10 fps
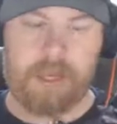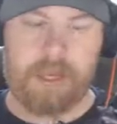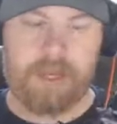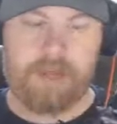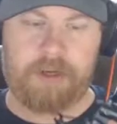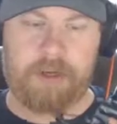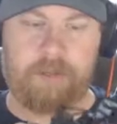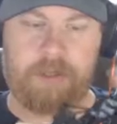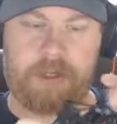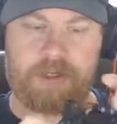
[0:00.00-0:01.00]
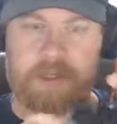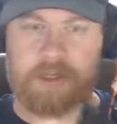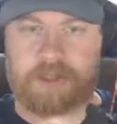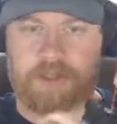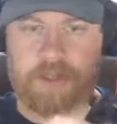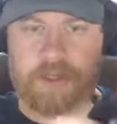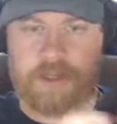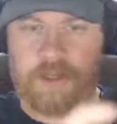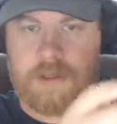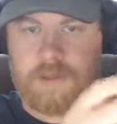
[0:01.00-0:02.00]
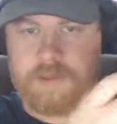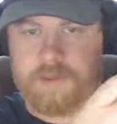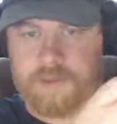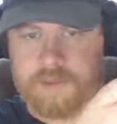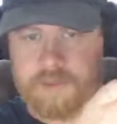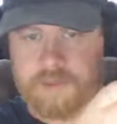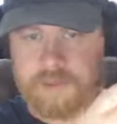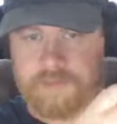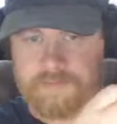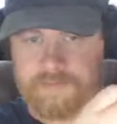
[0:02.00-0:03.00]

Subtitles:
And what it does, as you can see, is